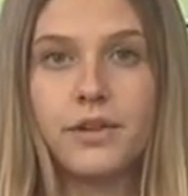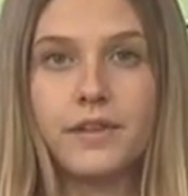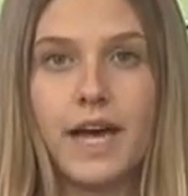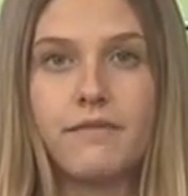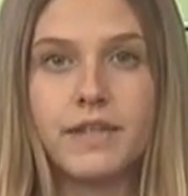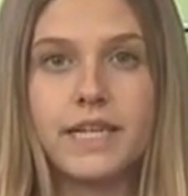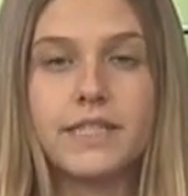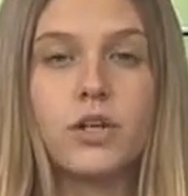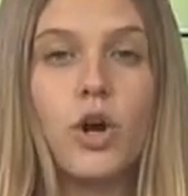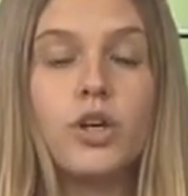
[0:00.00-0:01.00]
health
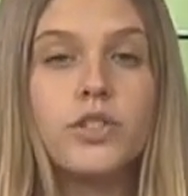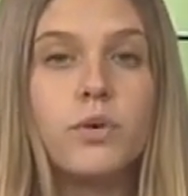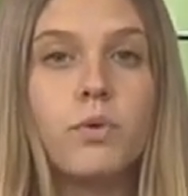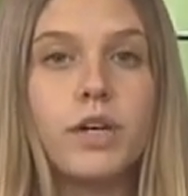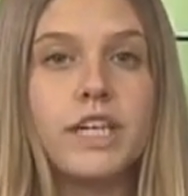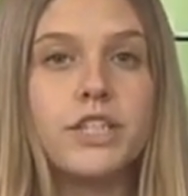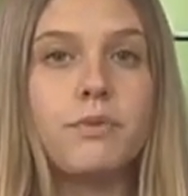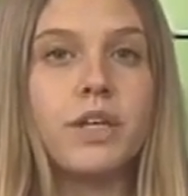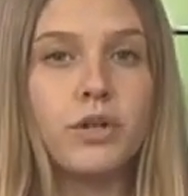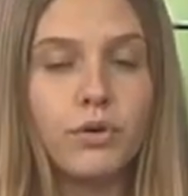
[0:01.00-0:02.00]
advocates are also working
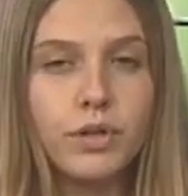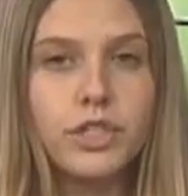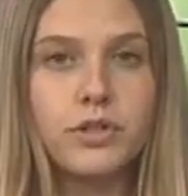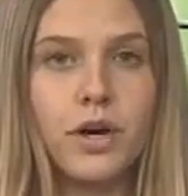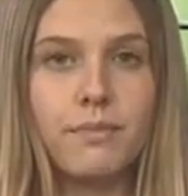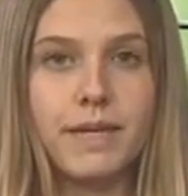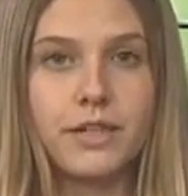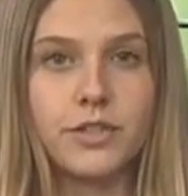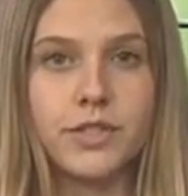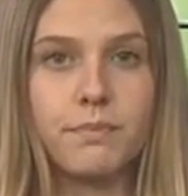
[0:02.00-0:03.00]
to encourage
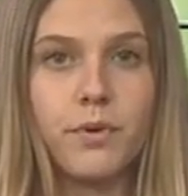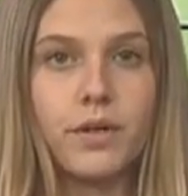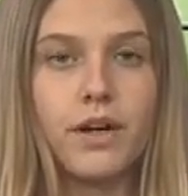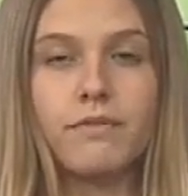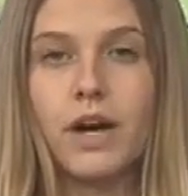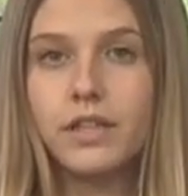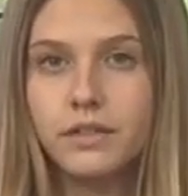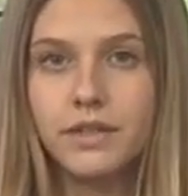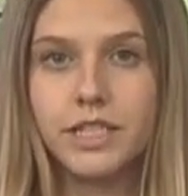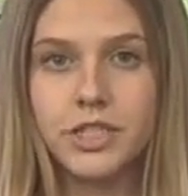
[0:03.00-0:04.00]
lawmaker support of
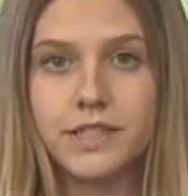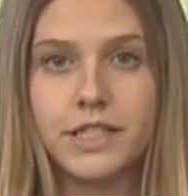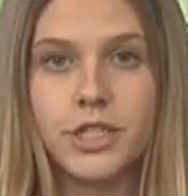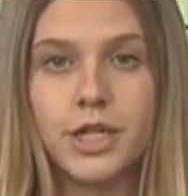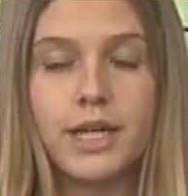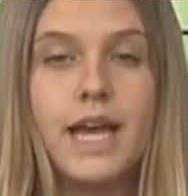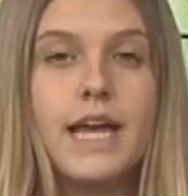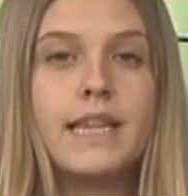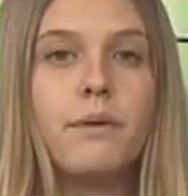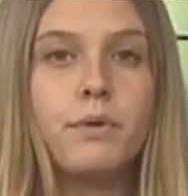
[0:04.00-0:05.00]
other legislation
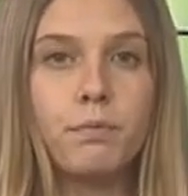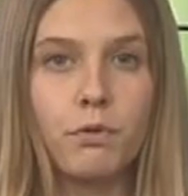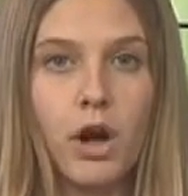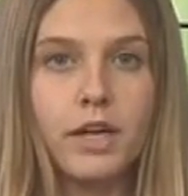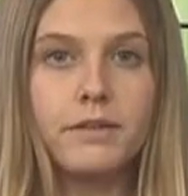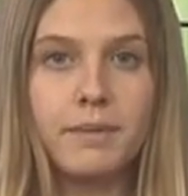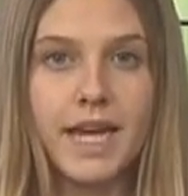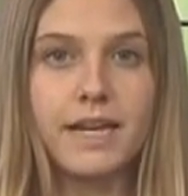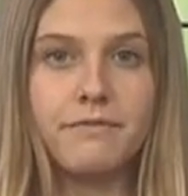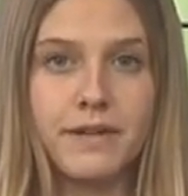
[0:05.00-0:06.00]
that would broaden
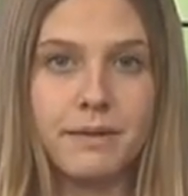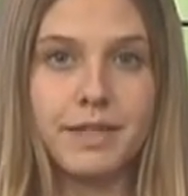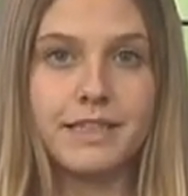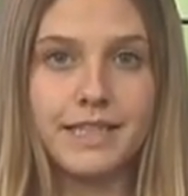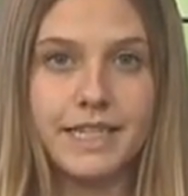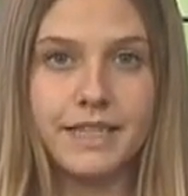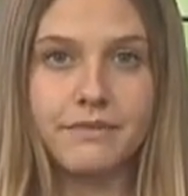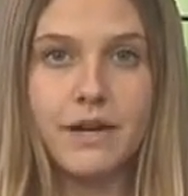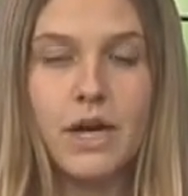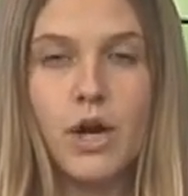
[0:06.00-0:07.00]
paid family
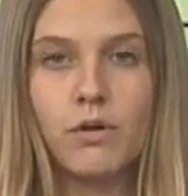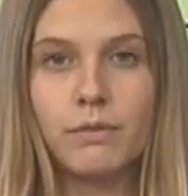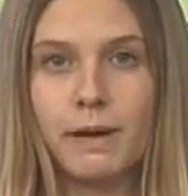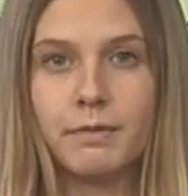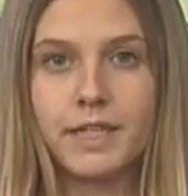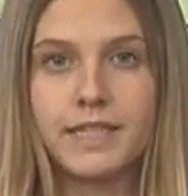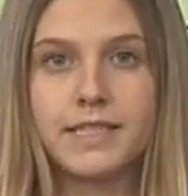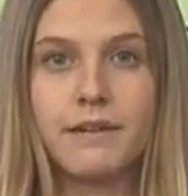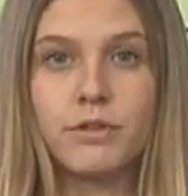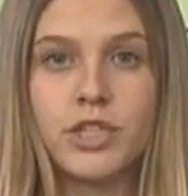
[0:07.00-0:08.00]
leave.
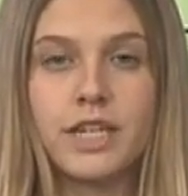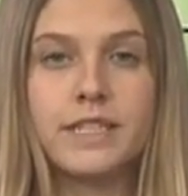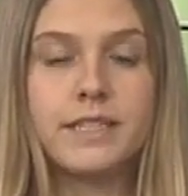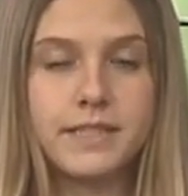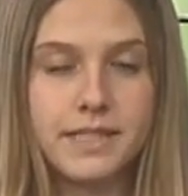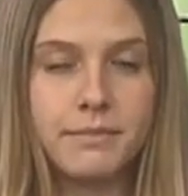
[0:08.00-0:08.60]
Republicans have rejected